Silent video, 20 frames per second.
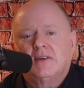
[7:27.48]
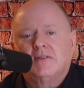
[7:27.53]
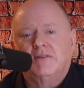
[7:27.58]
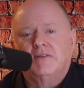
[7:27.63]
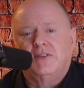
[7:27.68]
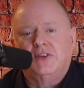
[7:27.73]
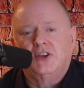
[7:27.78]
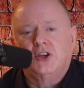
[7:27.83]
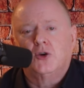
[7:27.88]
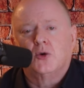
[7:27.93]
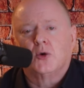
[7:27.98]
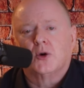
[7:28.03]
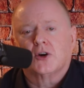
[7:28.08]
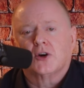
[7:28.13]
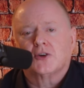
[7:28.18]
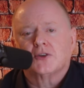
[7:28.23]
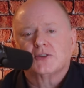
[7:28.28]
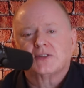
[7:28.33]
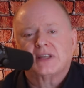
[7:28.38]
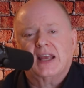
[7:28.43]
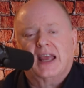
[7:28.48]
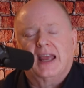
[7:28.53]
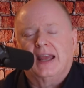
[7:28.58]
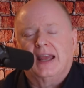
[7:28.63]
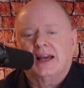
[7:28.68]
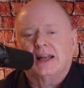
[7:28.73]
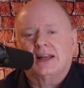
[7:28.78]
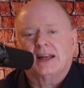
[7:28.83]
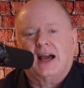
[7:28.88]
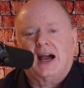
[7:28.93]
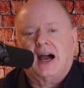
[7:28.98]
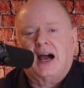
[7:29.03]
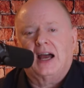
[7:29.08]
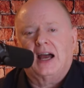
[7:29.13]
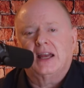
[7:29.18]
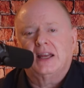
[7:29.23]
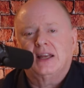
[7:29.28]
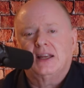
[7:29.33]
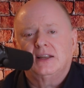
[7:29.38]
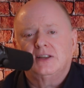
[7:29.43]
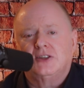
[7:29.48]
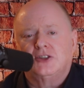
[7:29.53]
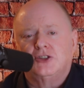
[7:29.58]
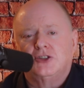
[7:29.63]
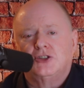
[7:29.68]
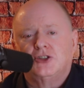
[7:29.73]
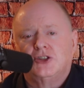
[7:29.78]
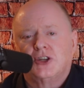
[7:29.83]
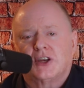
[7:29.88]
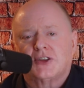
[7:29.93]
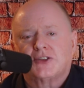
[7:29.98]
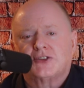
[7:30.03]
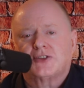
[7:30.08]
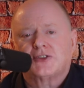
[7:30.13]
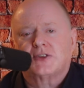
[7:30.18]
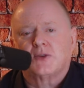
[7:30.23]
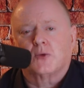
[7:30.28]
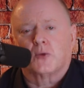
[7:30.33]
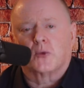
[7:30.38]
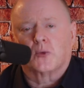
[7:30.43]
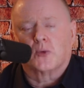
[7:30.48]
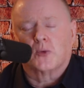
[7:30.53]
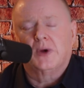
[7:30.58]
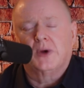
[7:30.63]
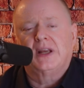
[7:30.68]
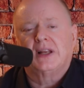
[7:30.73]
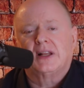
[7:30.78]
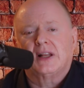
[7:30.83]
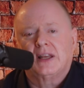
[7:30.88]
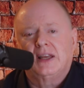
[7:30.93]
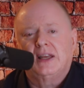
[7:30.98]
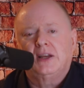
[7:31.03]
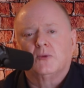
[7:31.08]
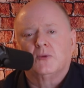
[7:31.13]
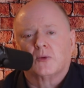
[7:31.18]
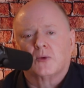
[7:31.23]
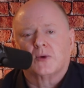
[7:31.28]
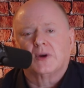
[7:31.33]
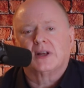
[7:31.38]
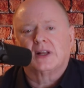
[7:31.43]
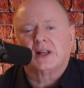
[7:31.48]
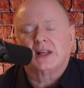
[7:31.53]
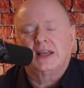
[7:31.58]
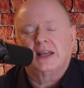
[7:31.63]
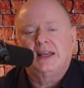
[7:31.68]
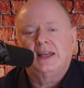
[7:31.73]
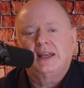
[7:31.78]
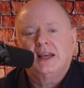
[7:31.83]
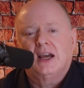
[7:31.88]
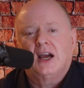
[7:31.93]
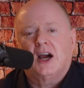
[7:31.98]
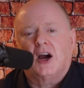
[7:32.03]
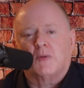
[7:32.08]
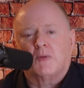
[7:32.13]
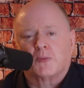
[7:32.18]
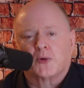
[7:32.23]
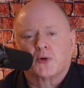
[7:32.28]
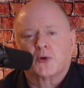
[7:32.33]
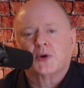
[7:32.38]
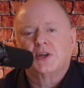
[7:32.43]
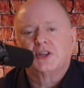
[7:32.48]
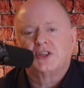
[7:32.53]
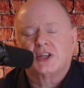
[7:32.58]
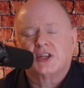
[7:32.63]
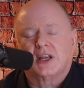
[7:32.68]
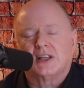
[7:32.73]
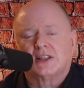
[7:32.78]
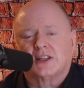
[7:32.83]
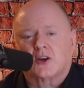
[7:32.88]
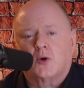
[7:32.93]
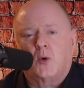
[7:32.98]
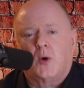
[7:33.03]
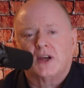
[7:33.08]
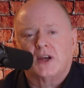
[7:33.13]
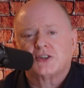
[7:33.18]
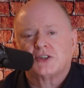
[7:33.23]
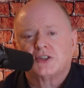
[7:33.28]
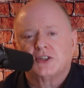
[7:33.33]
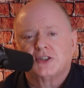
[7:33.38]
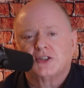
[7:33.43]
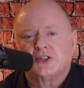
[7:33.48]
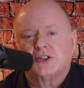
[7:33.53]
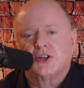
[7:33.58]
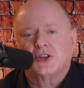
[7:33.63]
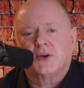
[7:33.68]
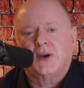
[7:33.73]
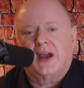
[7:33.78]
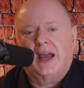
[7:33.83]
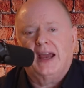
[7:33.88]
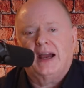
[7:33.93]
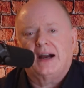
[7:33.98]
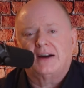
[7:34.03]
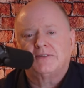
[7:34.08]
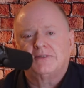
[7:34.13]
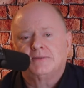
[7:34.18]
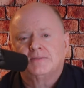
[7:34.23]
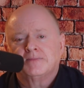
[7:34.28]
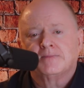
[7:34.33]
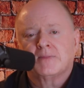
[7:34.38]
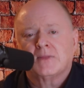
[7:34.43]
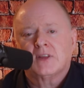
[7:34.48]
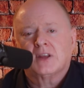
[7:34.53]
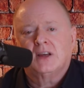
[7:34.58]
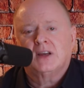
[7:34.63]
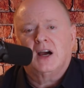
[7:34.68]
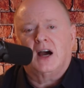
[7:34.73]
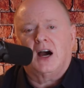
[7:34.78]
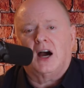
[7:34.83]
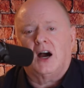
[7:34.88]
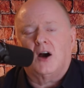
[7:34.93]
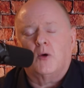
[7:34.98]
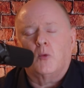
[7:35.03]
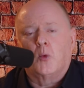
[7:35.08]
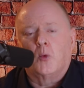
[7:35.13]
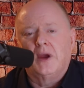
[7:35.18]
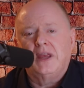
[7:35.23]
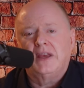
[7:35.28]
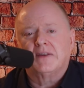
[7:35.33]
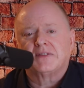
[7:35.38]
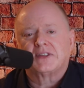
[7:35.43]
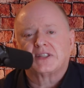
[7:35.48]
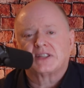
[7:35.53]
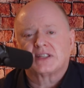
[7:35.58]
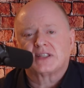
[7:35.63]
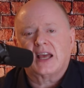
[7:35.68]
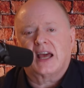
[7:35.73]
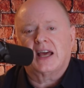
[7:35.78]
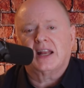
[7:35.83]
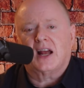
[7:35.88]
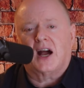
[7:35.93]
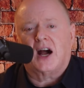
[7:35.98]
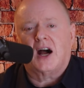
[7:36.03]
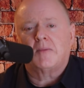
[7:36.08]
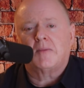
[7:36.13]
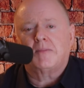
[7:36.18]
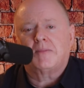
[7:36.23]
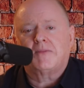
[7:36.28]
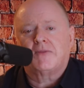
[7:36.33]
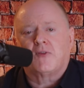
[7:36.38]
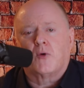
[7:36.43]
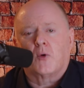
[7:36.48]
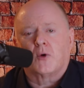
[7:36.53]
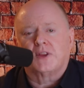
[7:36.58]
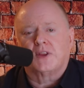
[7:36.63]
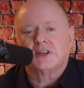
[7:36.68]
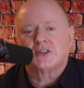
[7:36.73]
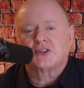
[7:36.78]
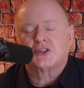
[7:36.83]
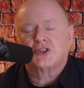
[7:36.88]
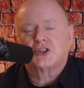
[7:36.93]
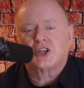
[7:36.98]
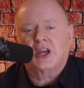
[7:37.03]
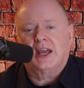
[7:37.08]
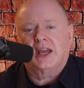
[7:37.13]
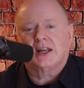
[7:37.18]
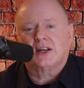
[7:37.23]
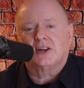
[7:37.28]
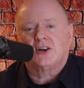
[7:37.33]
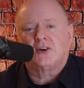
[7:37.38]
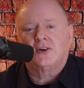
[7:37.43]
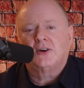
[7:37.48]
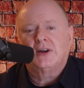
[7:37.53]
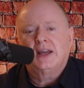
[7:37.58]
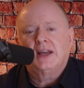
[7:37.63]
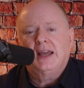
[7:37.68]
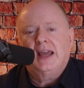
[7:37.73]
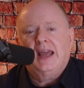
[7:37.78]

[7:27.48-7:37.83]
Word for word: viewers, and I just really, really appreciate the questions you have. Uh, we have set up for this channel